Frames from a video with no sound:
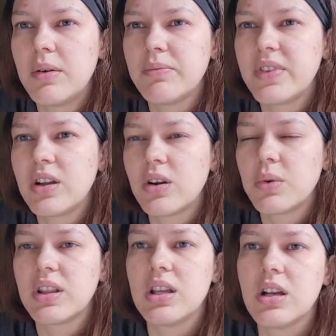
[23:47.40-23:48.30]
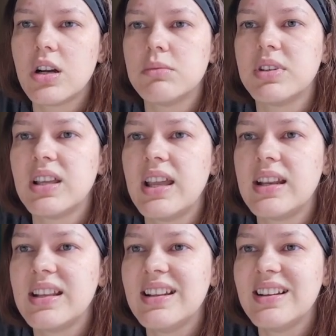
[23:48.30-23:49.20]
They're really
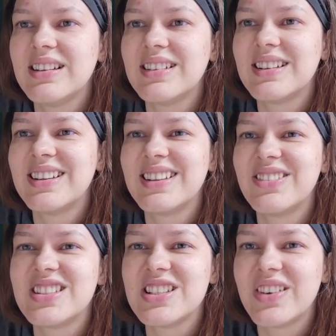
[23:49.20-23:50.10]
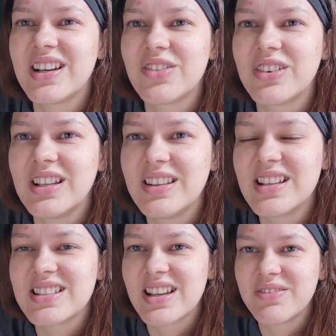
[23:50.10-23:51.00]
complicated. Let me see if I can read
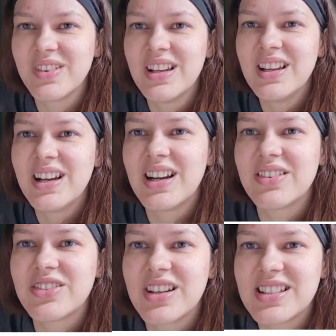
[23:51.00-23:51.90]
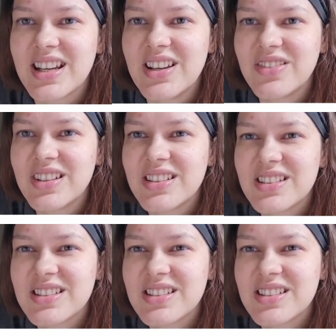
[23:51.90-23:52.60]
this after I typed it.